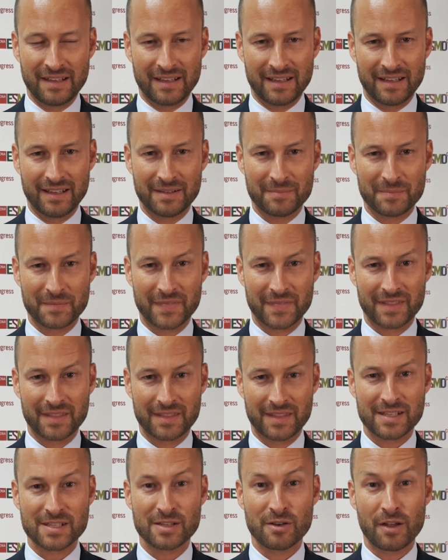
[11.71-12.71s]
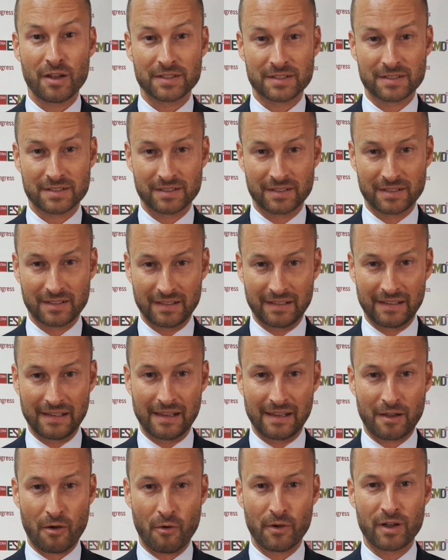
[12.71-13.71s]
There's a lot
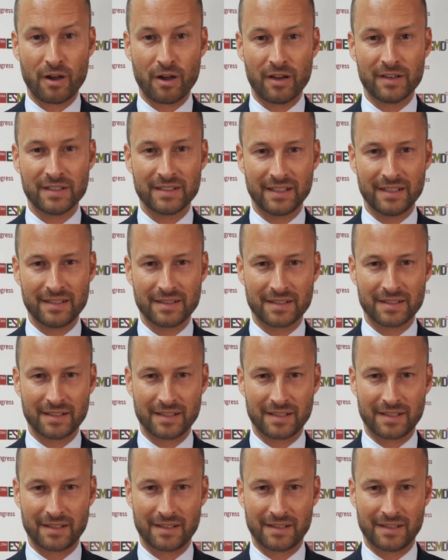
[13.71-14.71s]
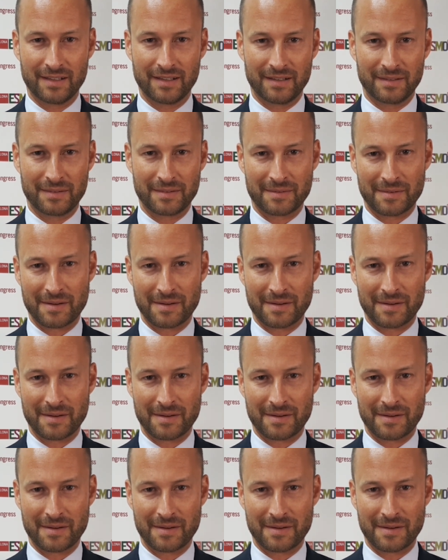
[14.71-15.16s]
going on in the